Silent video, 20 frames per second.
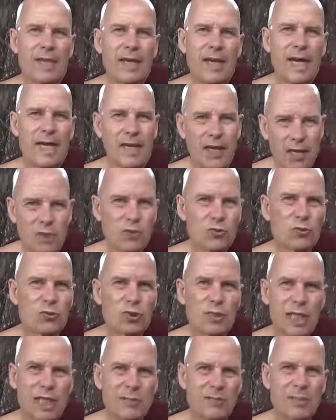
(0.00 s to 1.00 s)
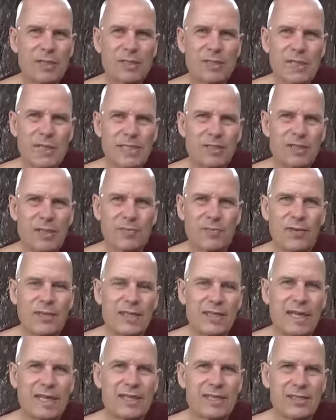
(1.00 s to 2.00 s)
An untrue statement says
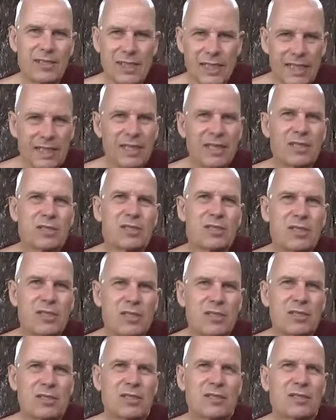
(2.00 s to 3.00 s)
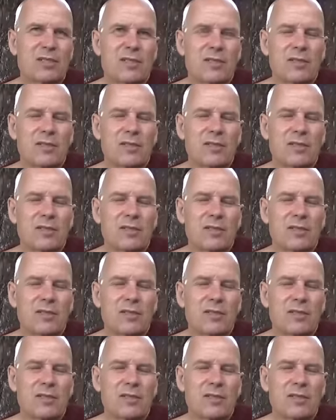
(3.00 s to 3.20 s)
something that is inconsistent.